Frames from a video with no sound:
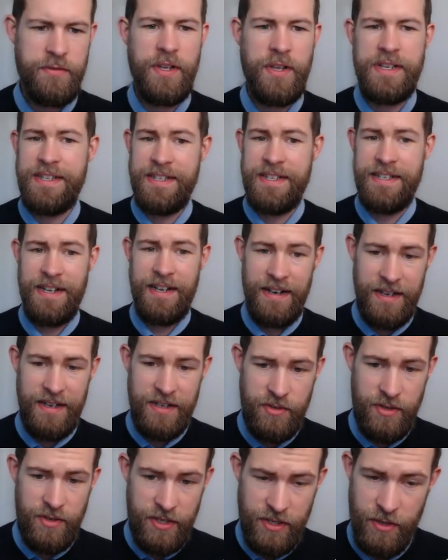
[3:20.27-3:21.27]
So that's things like
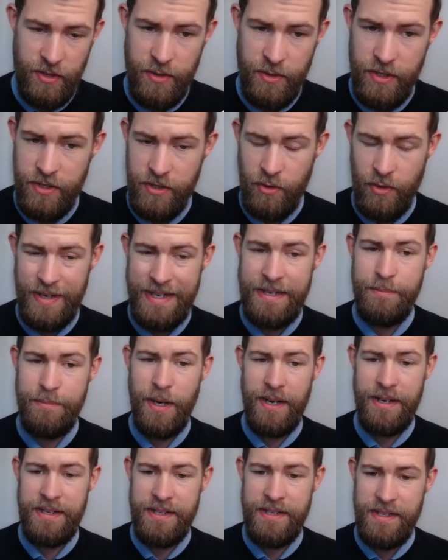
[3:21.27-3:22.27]
electric scooters or
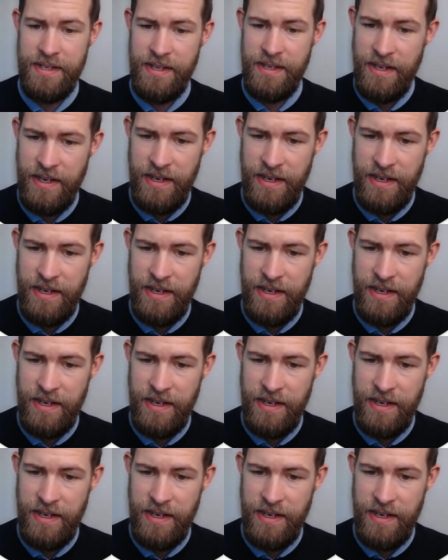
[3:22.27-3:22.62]
e-bikes.